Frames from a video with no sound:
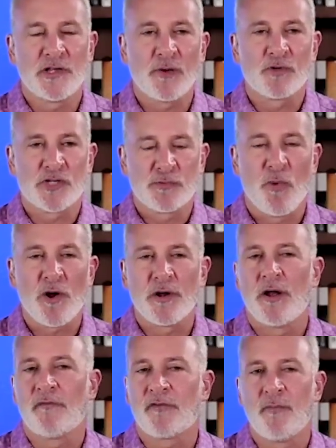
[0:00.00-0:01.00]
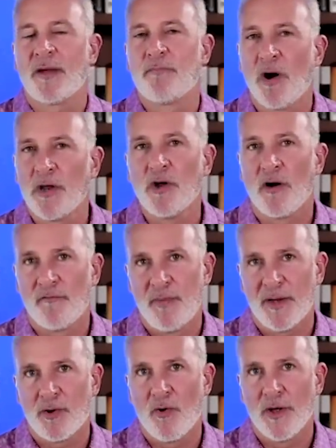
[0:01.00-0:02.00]
they were smart enough to make money off
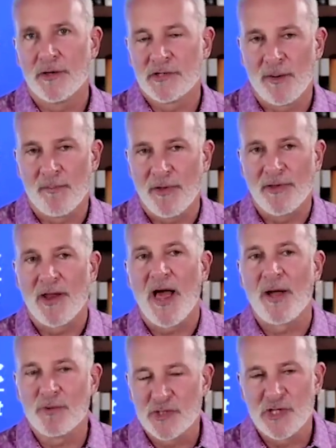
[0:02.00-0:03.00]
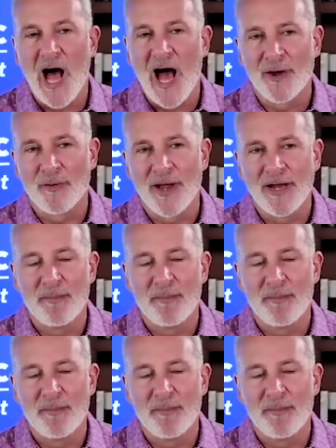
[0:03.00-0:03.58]
Bitcoin, something that I was not, right?